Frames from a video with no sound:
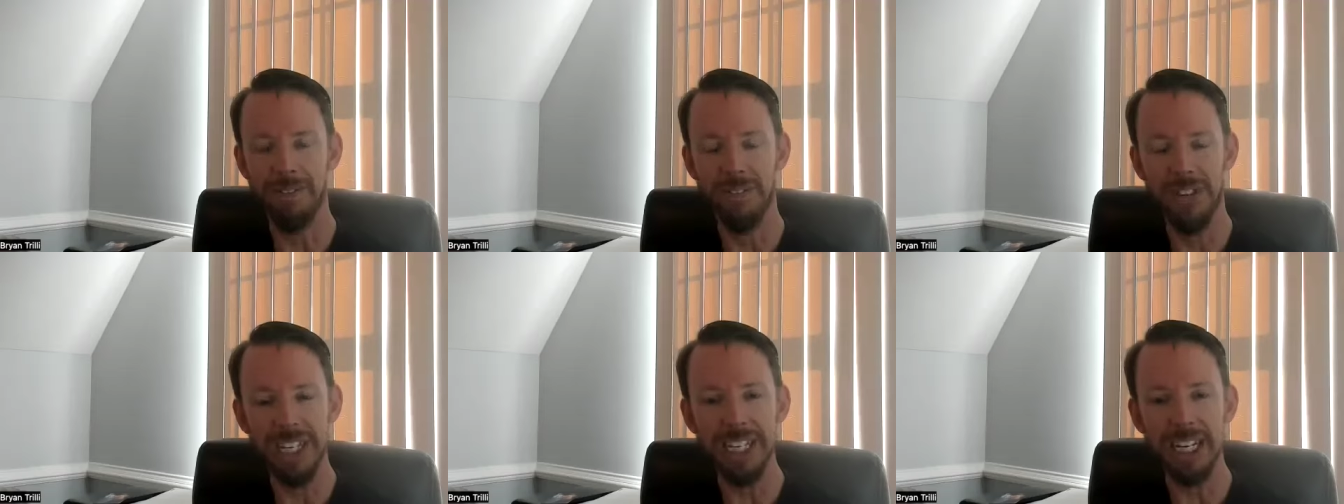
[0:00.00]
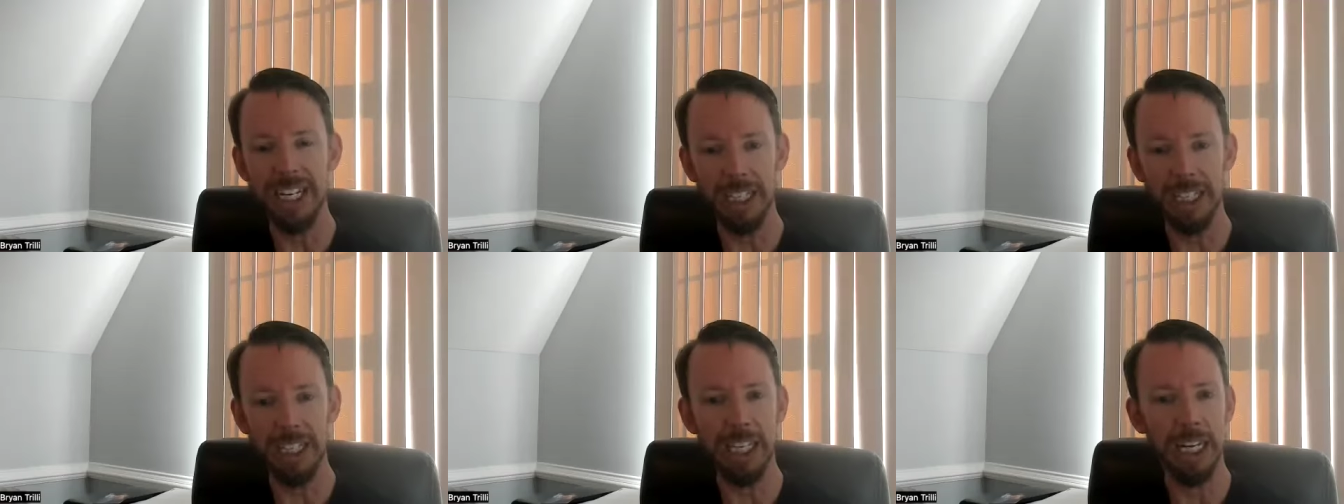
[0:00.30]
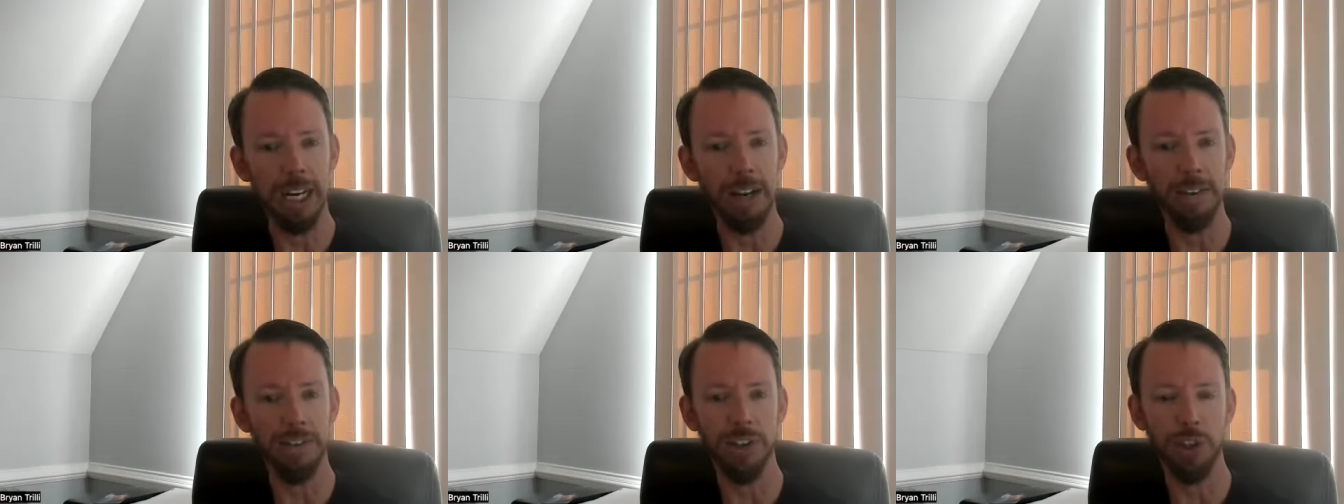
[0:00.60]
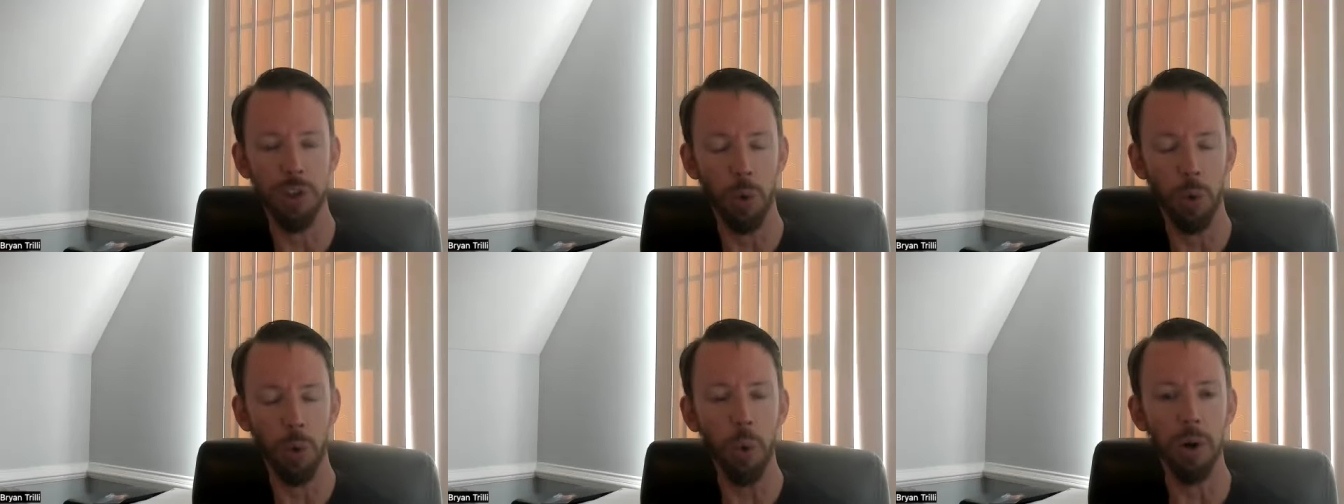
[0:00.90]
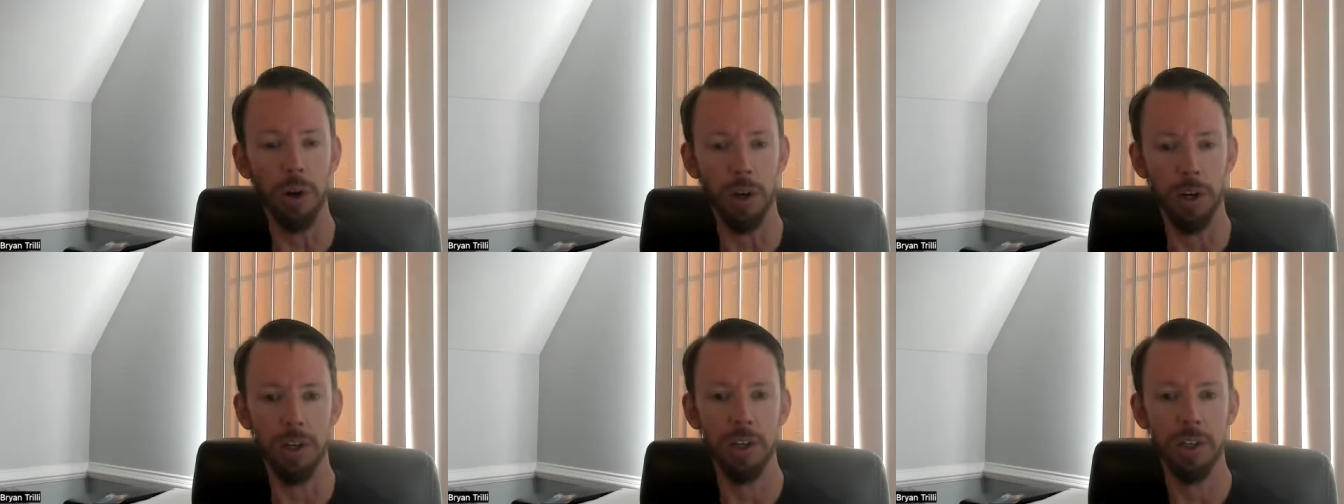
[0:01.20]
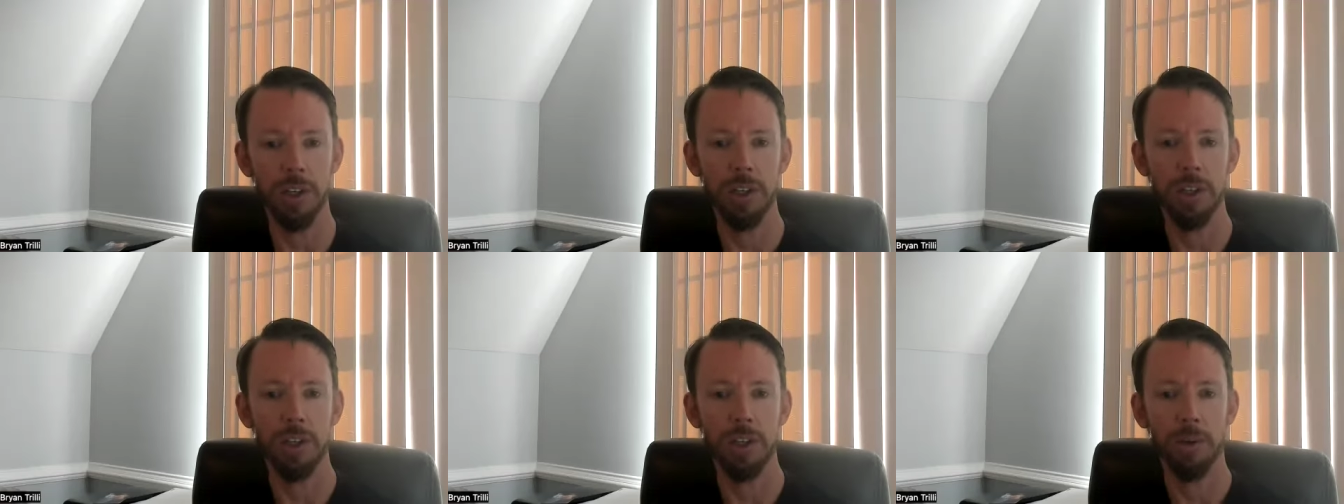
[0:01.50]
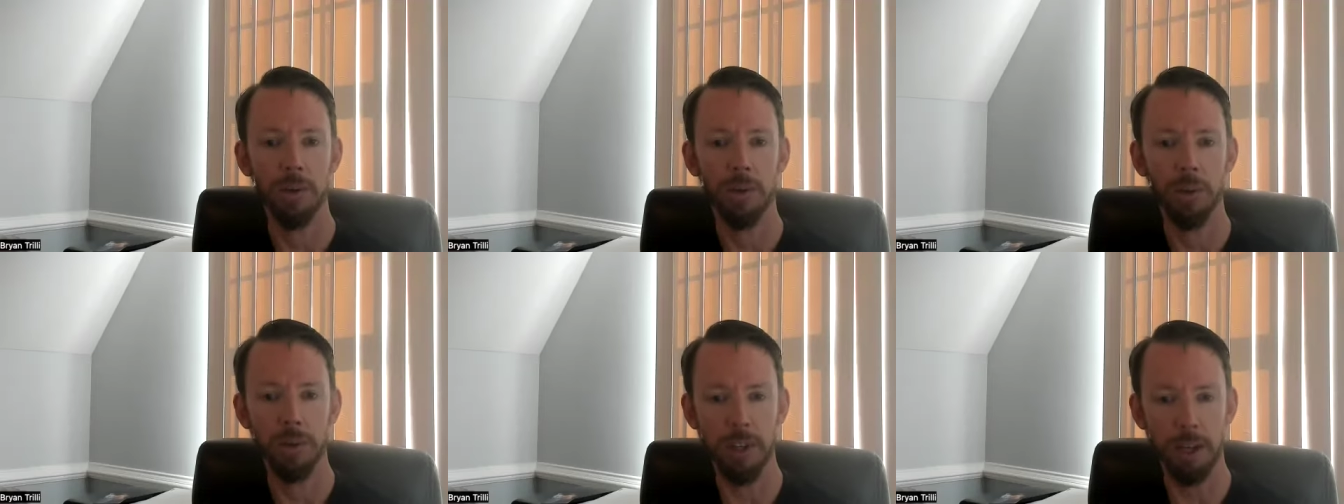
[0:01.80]
physically enough storage
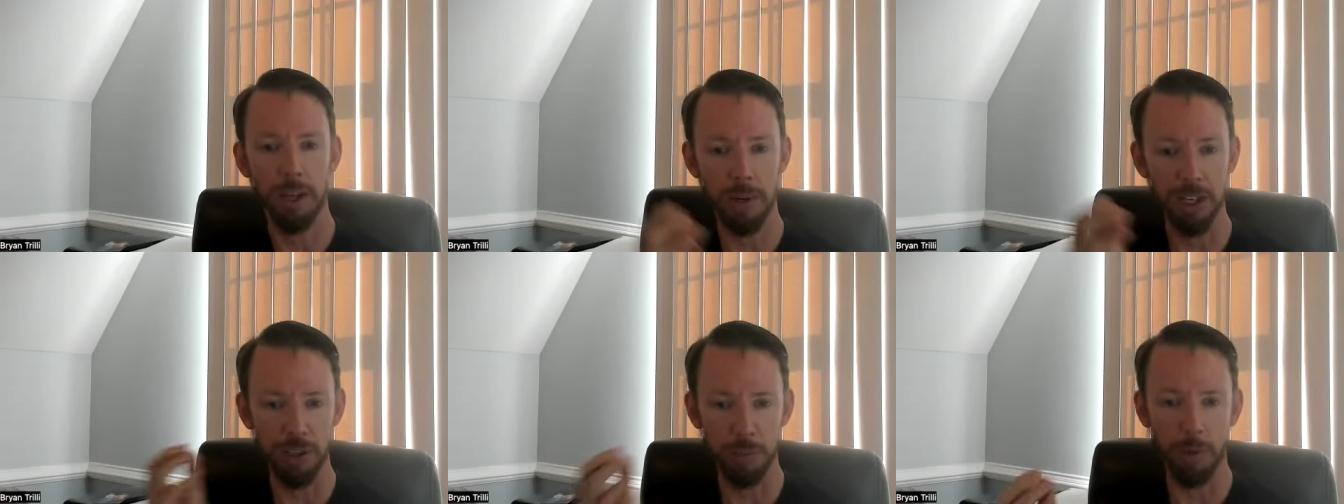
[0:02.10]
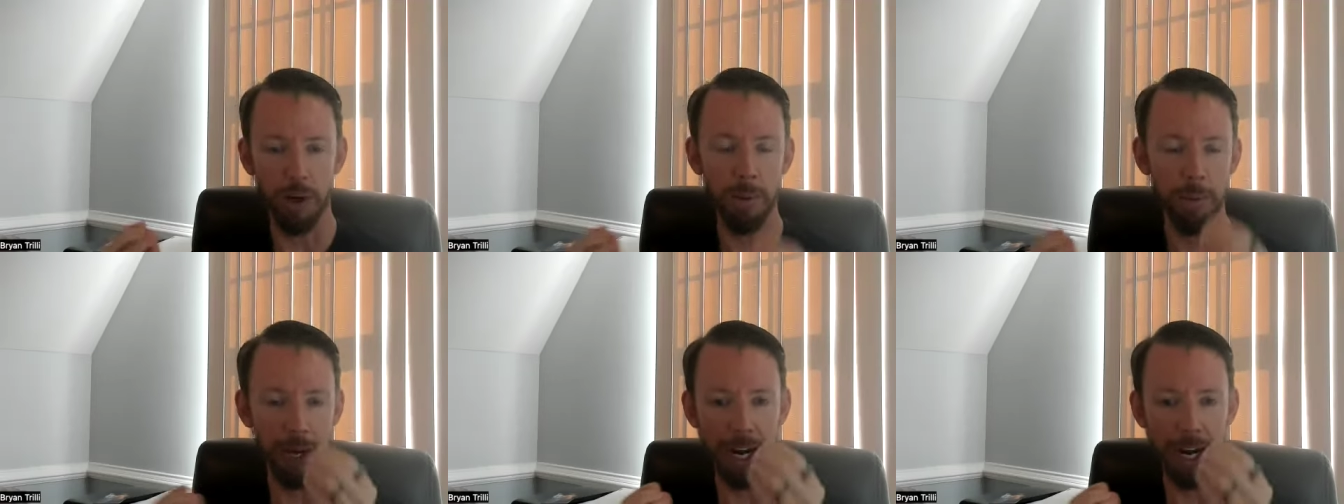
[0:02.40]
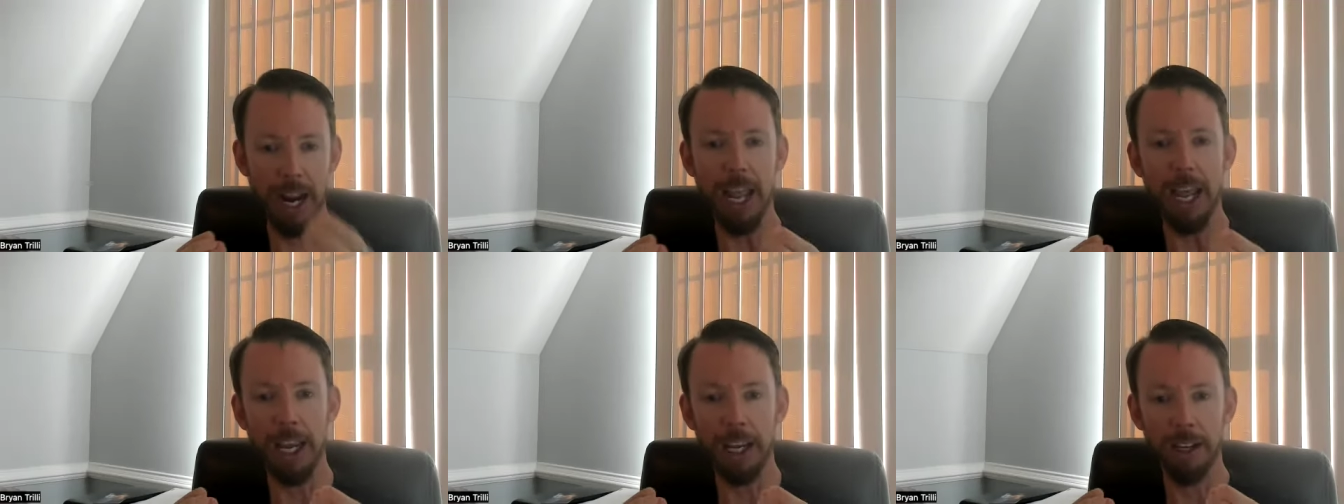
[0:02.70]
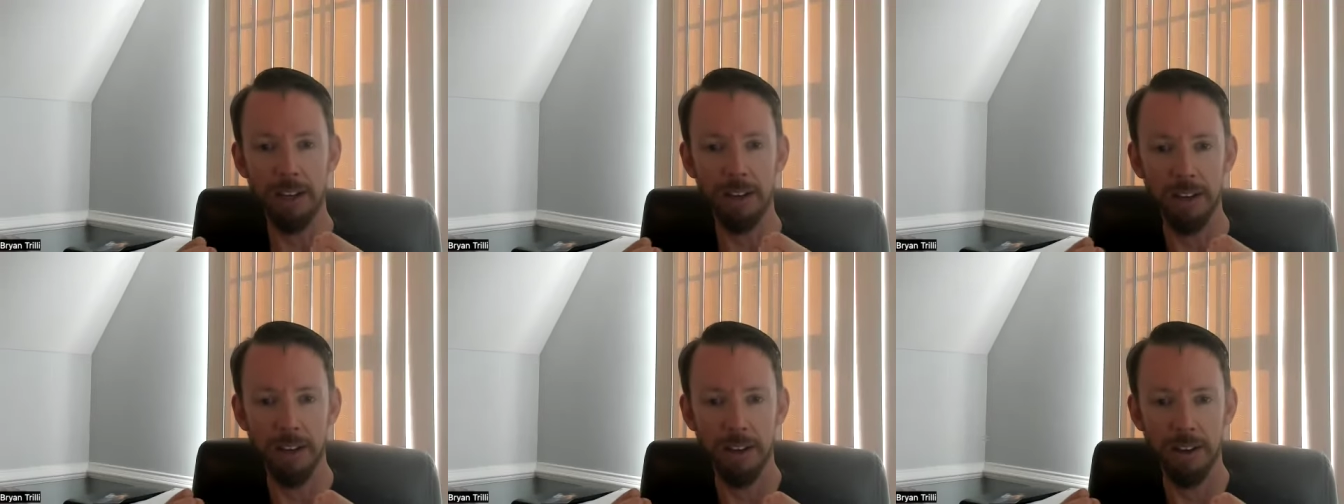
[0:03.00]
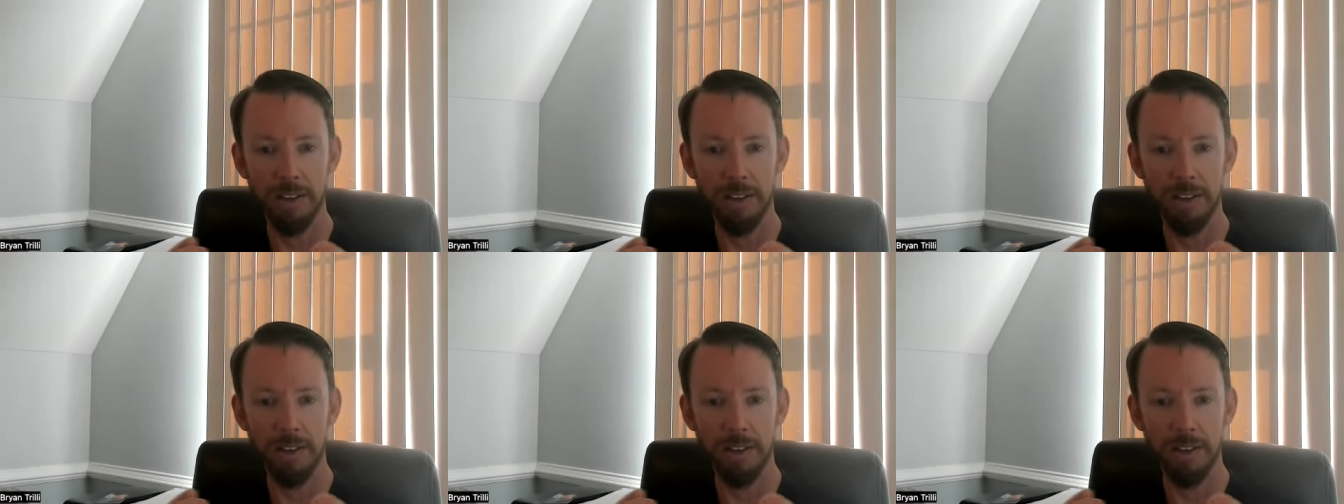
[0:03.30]
within a sperm and an egg